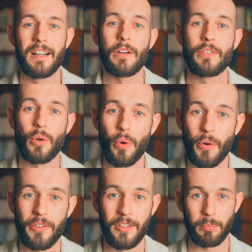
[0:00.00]
Of
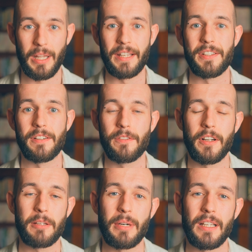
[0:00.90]
course there's plenty of
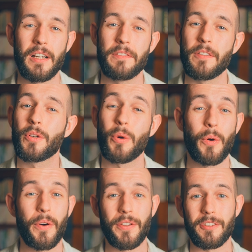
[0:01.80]
fun in my life. Of
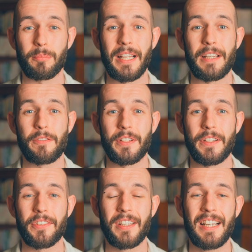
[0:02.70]
course there's
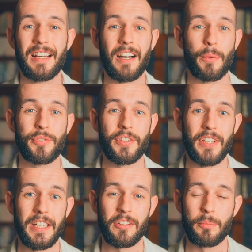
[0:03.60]
playfulness. I was just
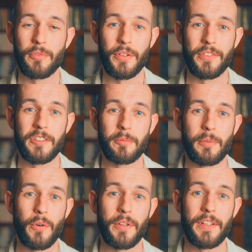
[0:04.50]
sending some voice notes
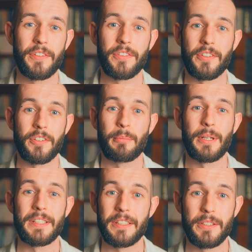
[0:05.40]
before this to
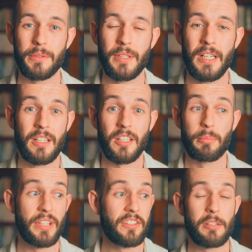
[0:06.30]
somebody who could
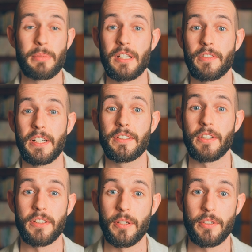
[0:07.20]
potentially be a friend,
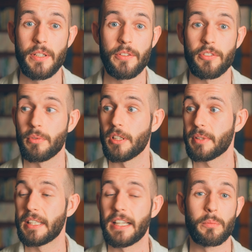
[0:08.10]
I don't know, someone I'm
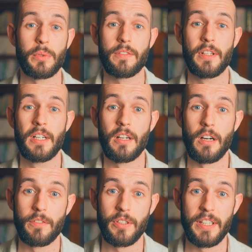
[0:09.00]
connected with
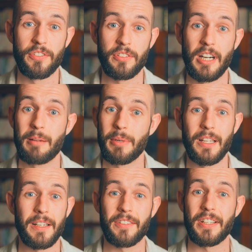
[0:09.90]
over on Instagram. I
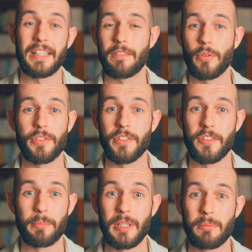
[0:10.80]
like sending out voice
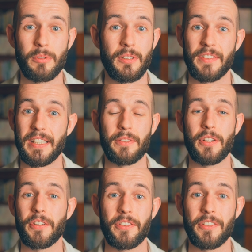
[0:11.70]
notes to people. I send out
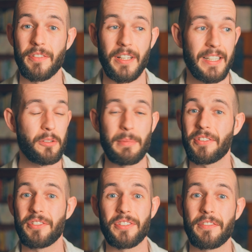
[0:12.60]
dozens of like little
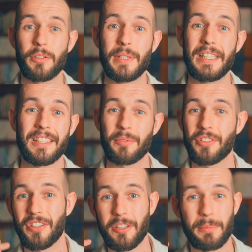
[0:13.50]
messages every week, and I'm
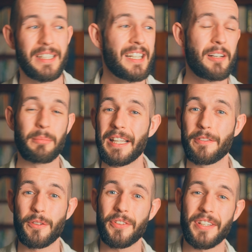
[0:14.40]
just trying to be
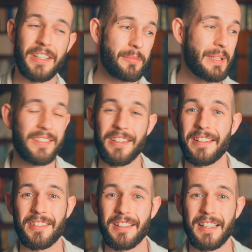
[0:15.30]
playful, send some
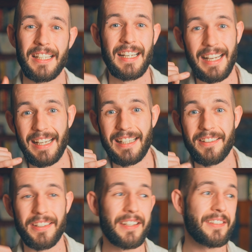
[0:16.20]
insights, and like, hey,
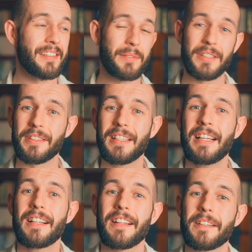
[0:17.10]
here's this, and I'm going to,
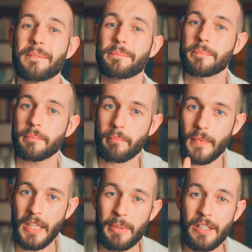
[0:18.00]
like,
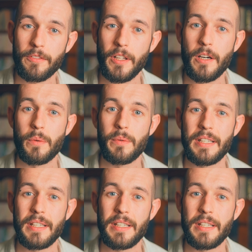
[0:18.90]
I'm in the flow.